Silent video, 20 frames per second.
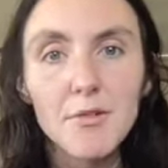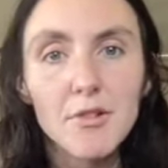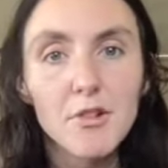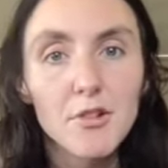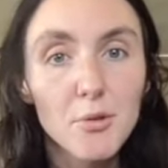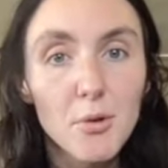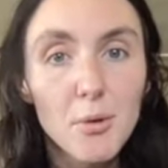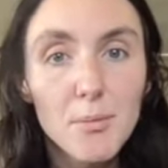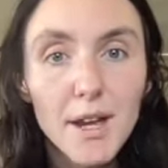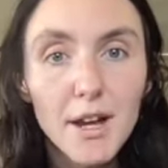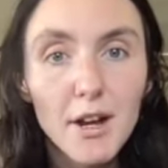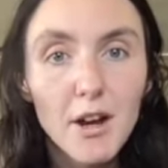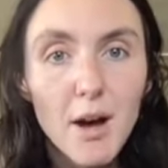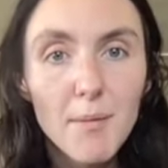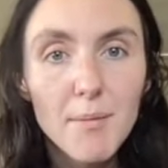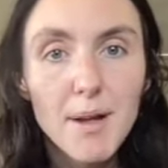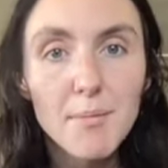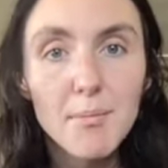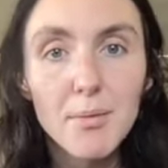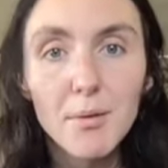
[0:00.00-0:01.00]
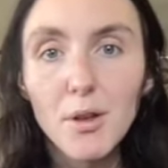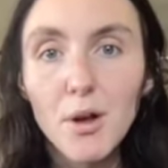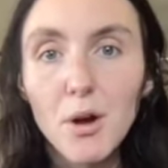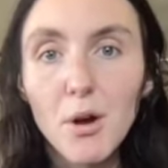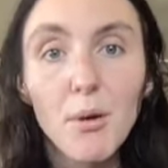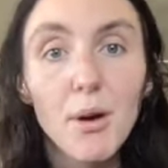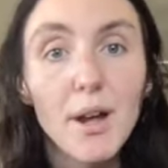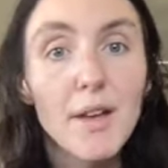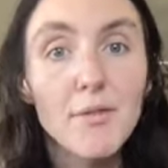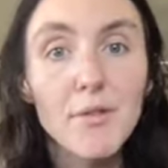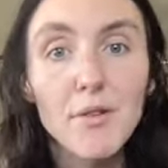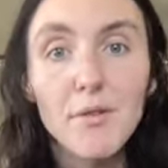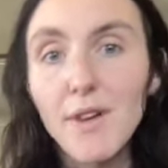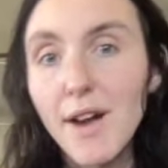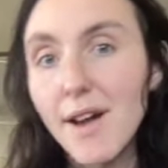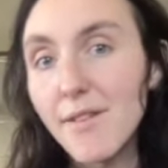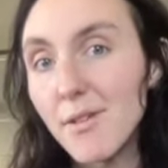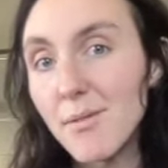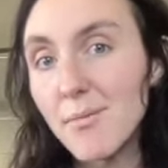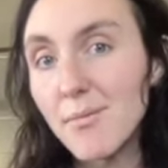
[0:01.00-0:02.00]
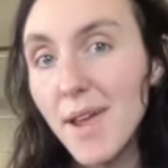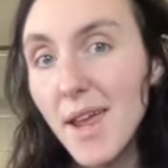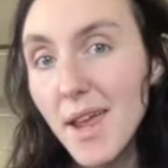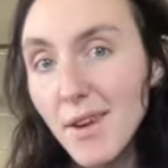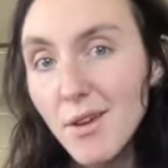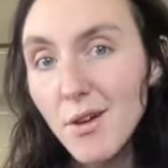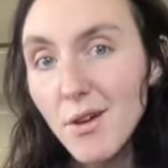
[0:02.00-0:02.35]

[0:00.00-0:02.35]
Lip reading: Throw me a comment below if you've ever made